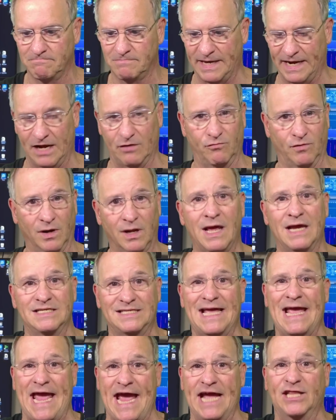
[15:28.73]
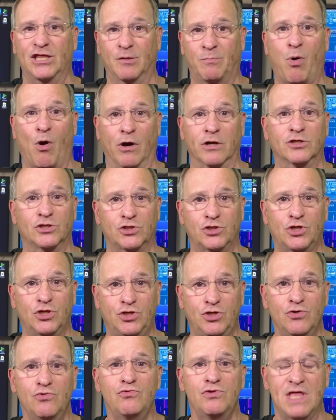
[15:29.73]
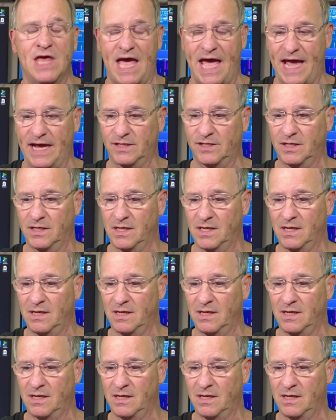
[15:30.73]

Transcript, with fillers: And I realized I had the parts to do that.